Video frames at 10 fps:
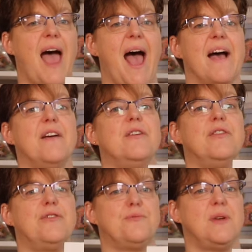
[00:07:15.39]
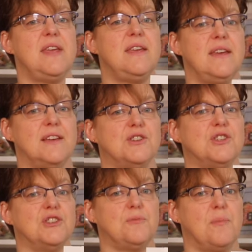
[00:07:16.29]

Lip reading: at 3 inches